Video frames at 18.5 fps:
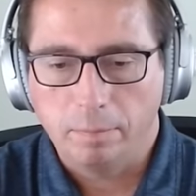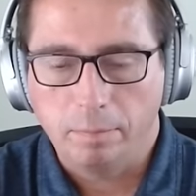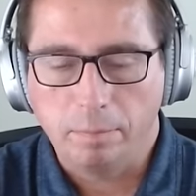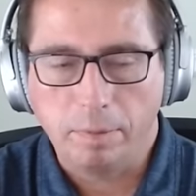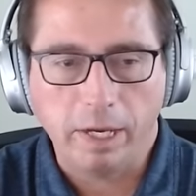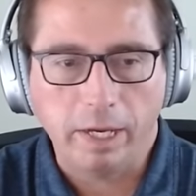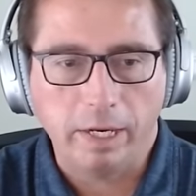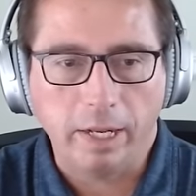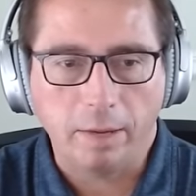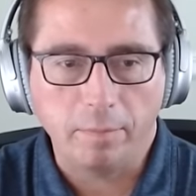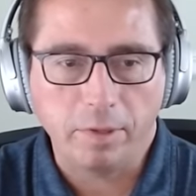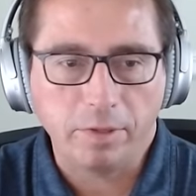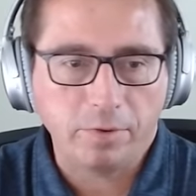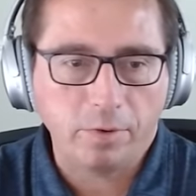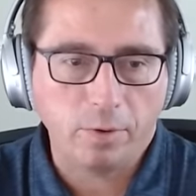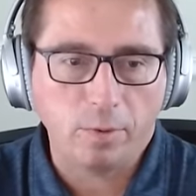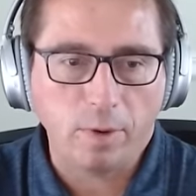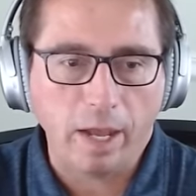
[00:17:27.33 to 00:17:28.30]
But I'm going to
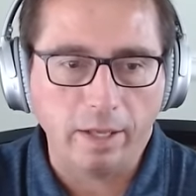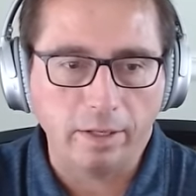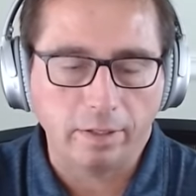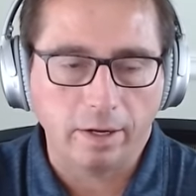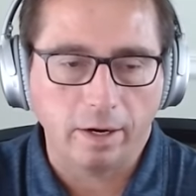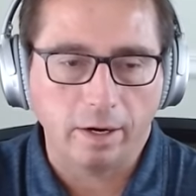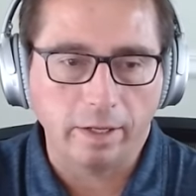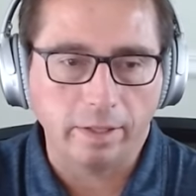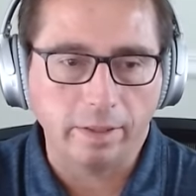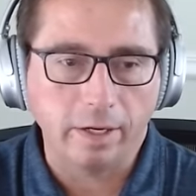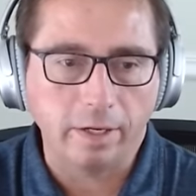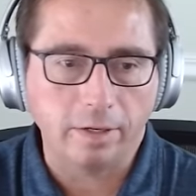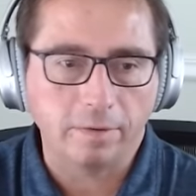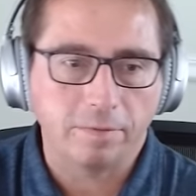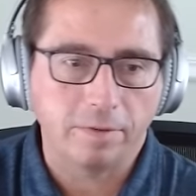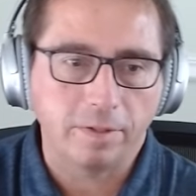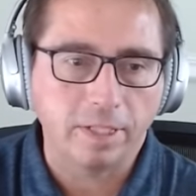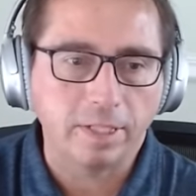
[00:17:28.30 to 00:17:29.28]
throw a wild card in
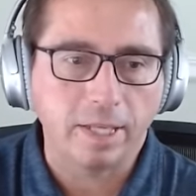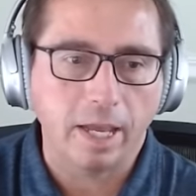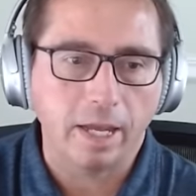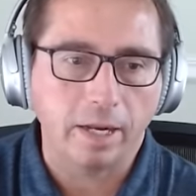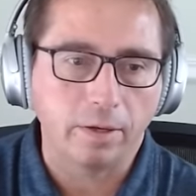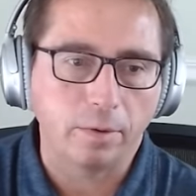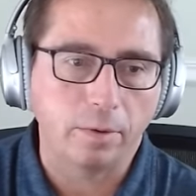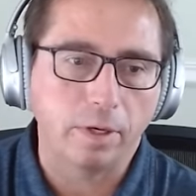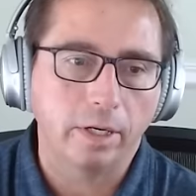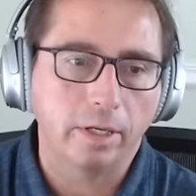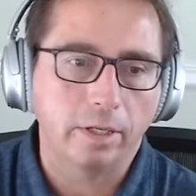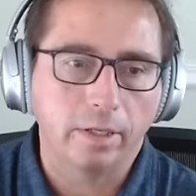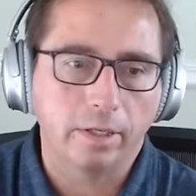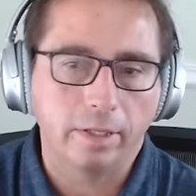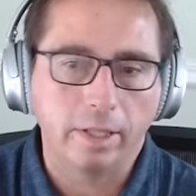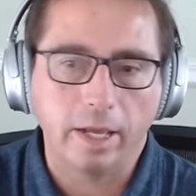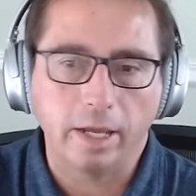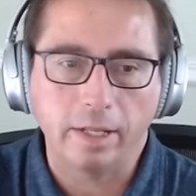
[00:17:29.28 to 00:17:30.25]
there for this category
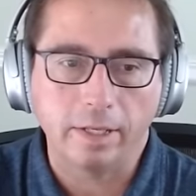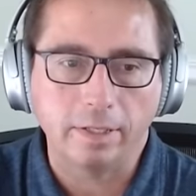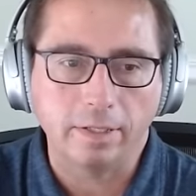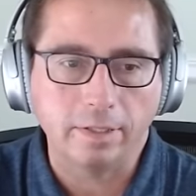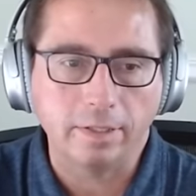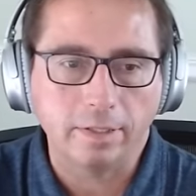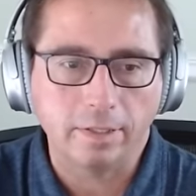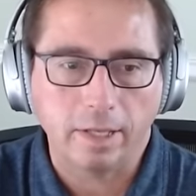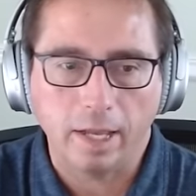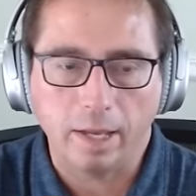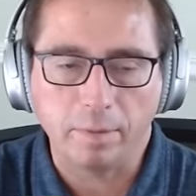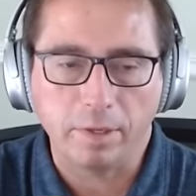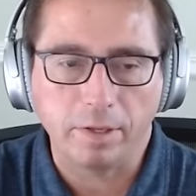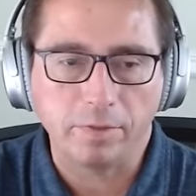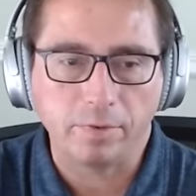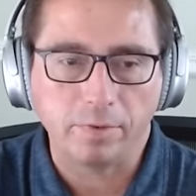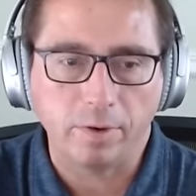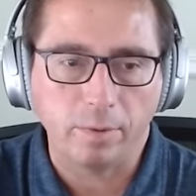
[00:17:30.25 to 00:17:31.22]
and that is I'm
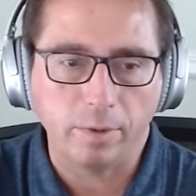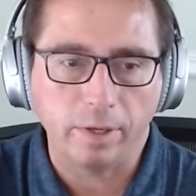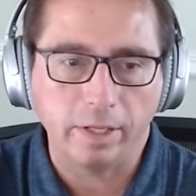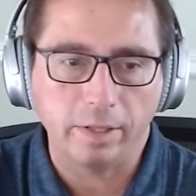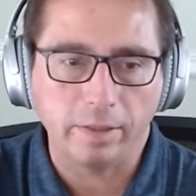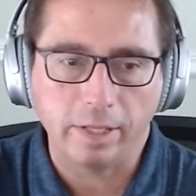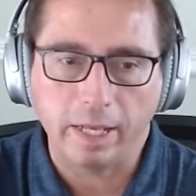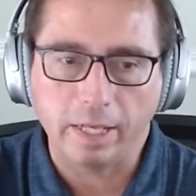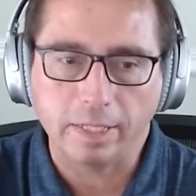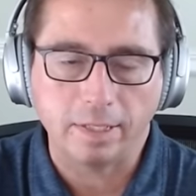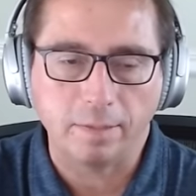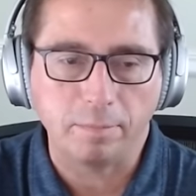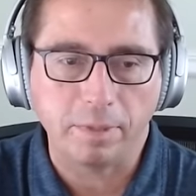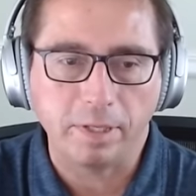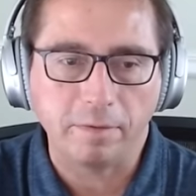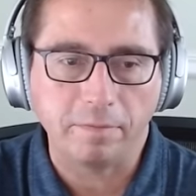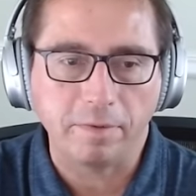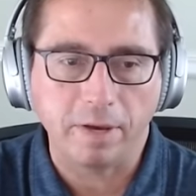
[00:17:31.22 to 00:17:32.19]
going to throw in the
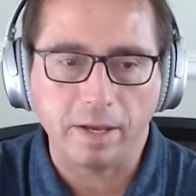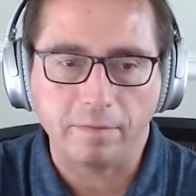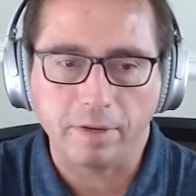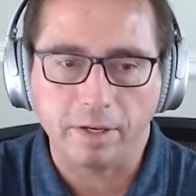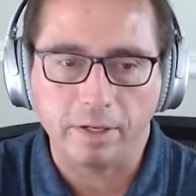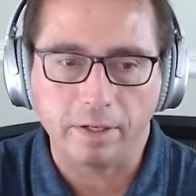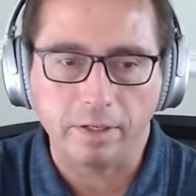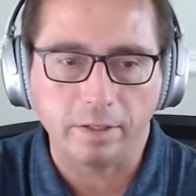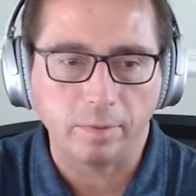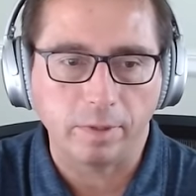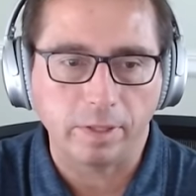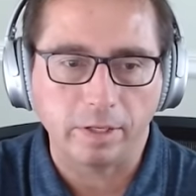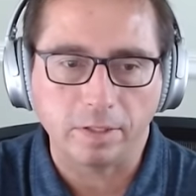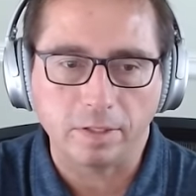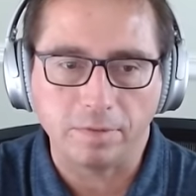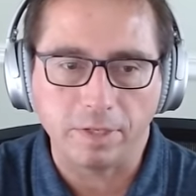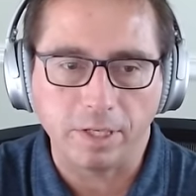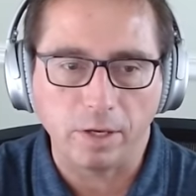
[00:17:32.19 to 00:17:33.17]
S&P 500,
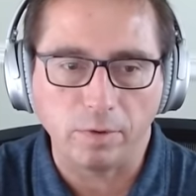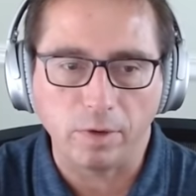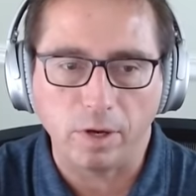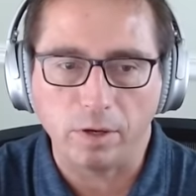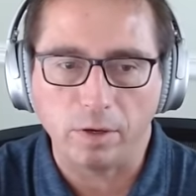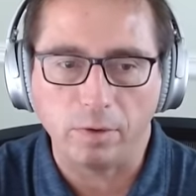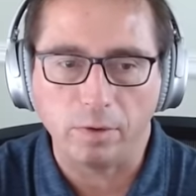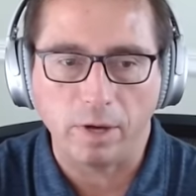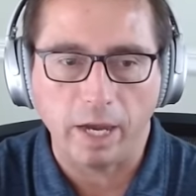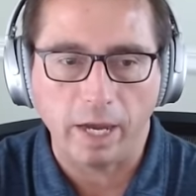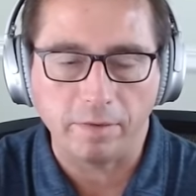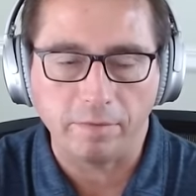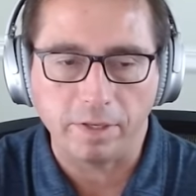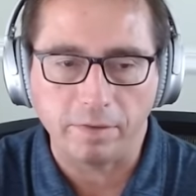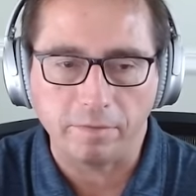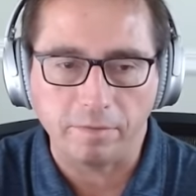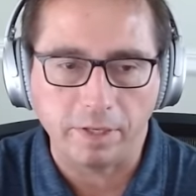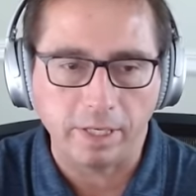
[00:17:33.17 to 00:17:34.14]
whether it's VOO,
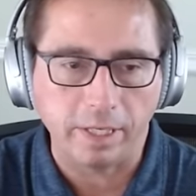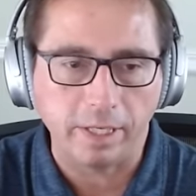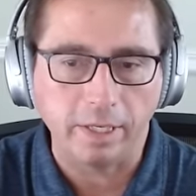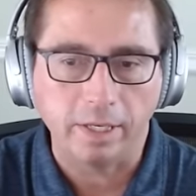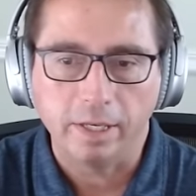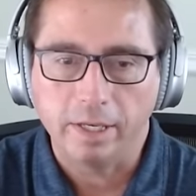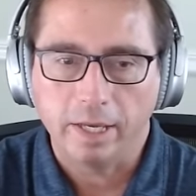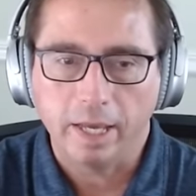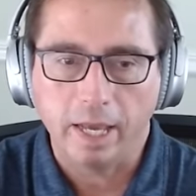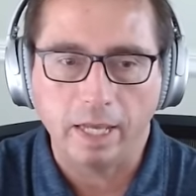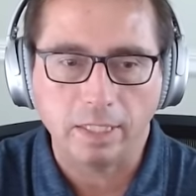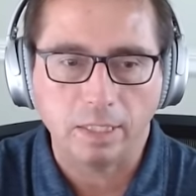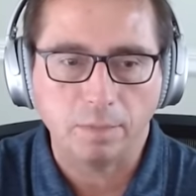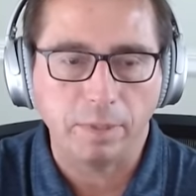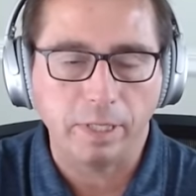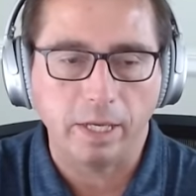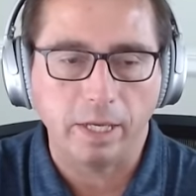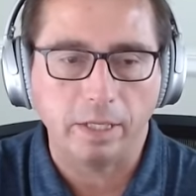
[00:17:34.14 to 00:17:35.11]
IVV,
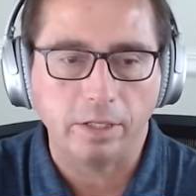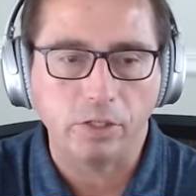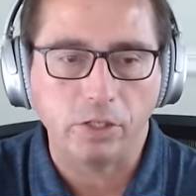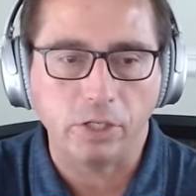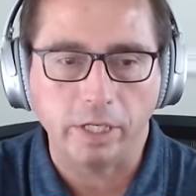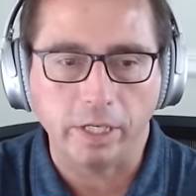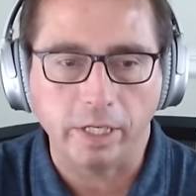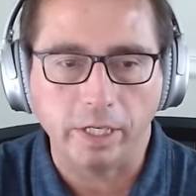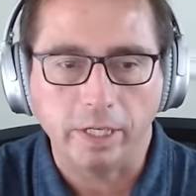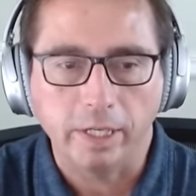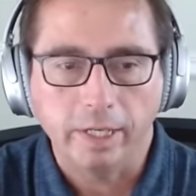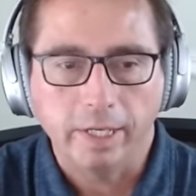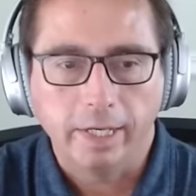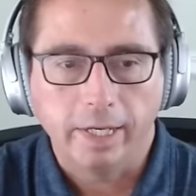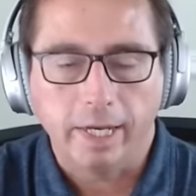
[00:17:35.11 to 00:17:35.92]
SPLG.